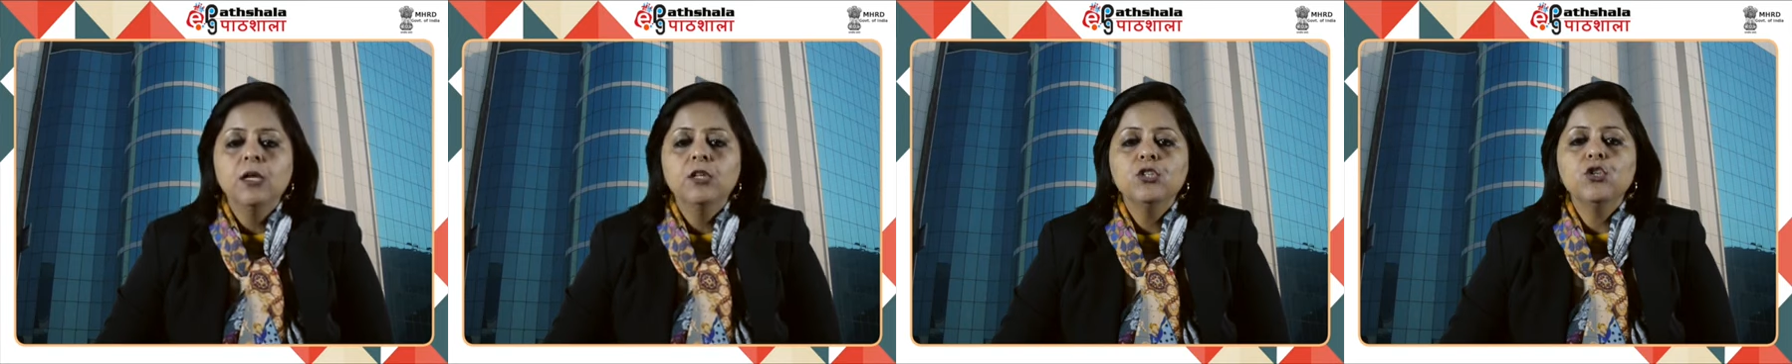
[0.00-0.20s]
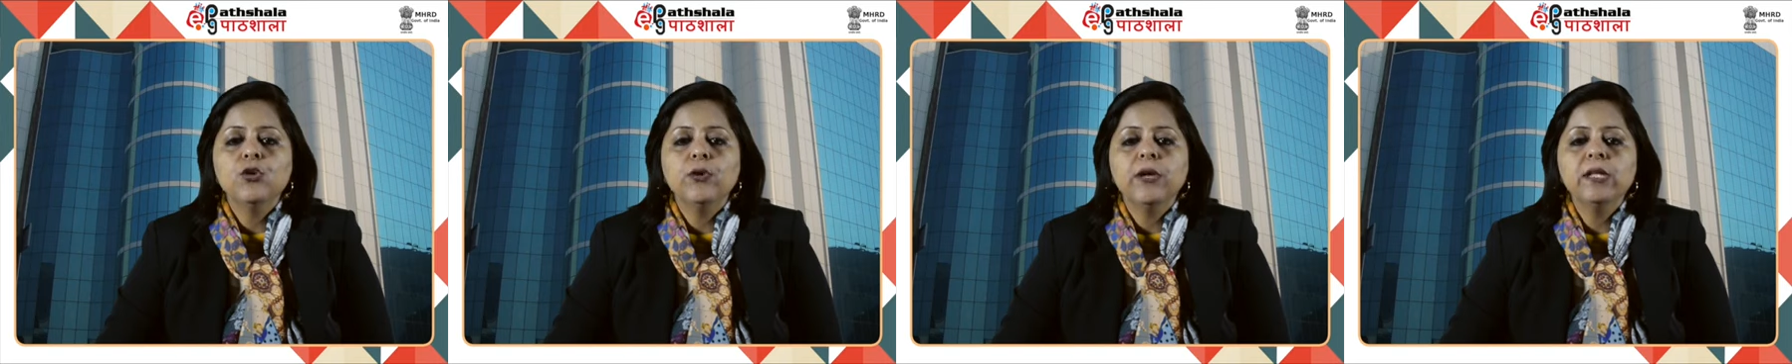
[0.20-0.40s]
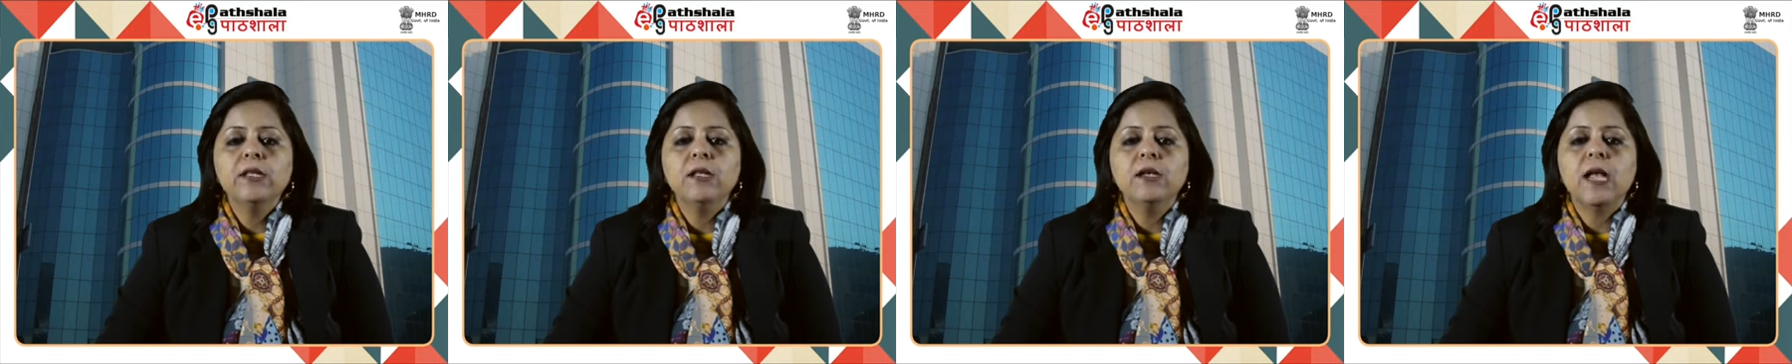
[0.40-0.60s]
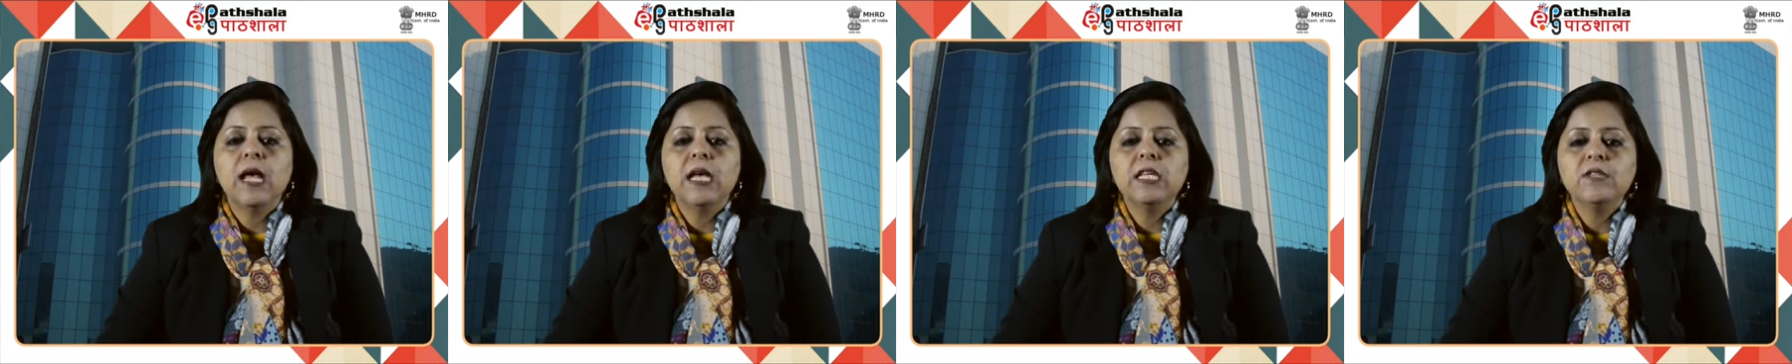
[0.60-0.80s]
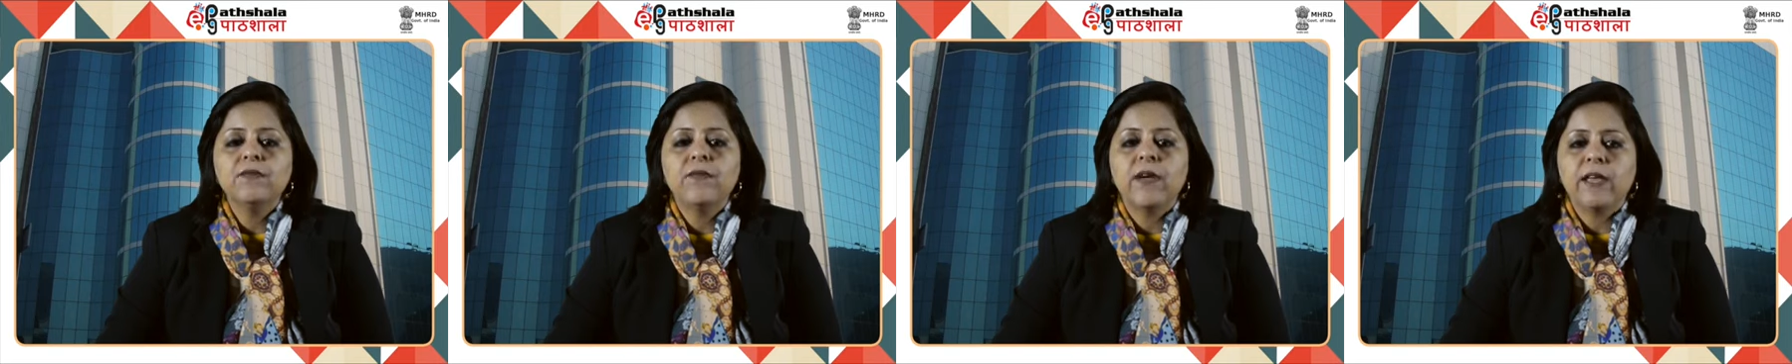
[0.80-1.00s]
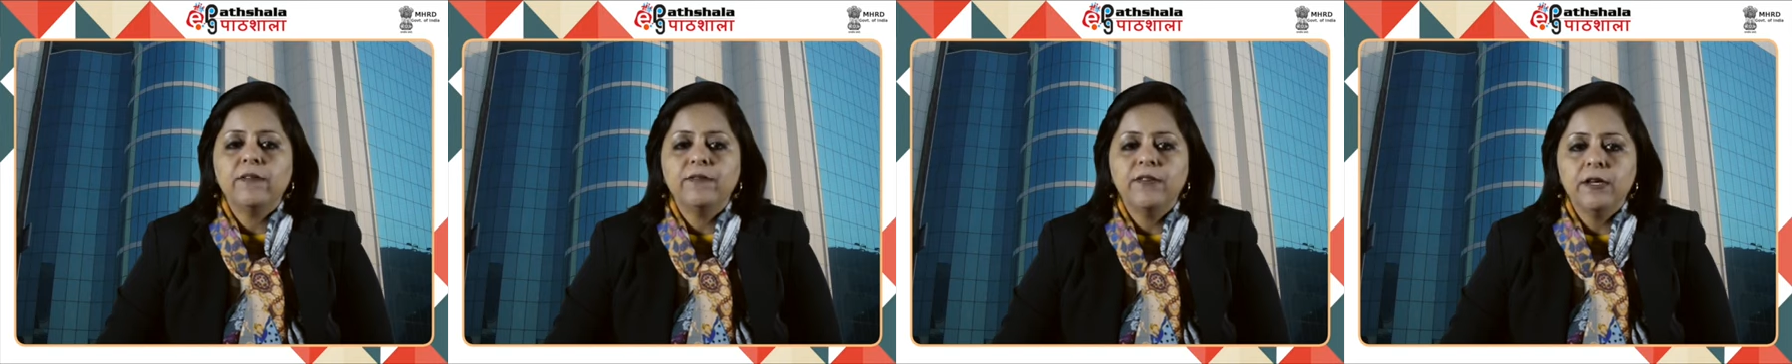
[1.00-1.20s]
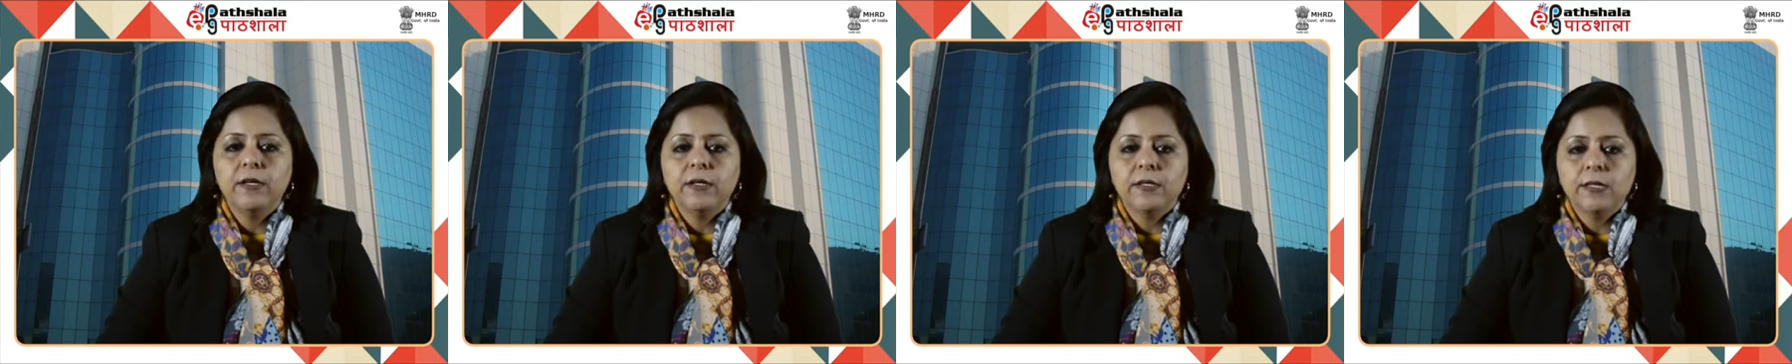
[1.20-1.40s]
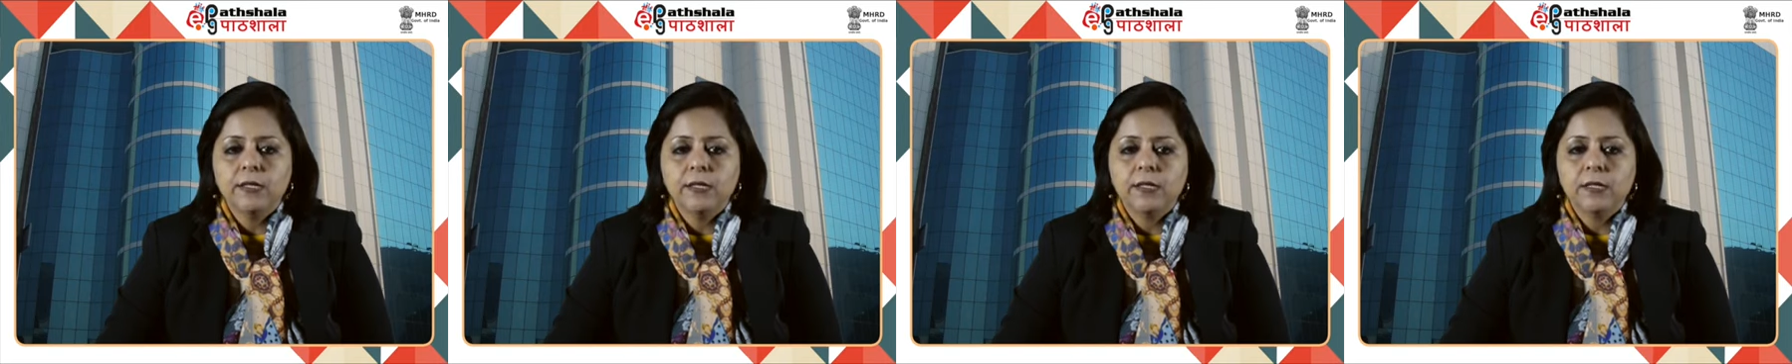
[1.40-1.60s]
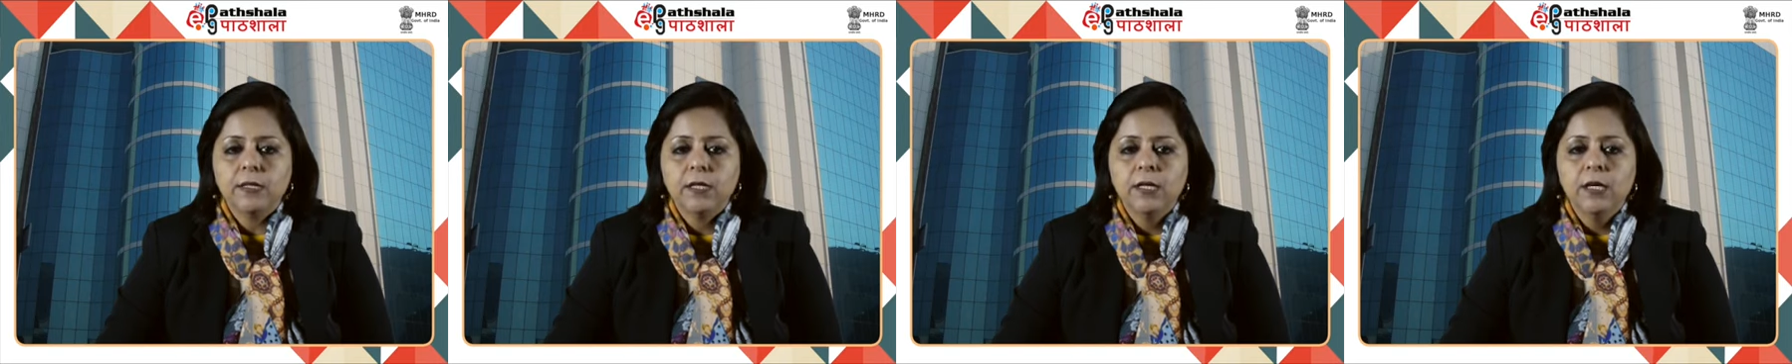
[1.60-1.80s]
during the last 5 years,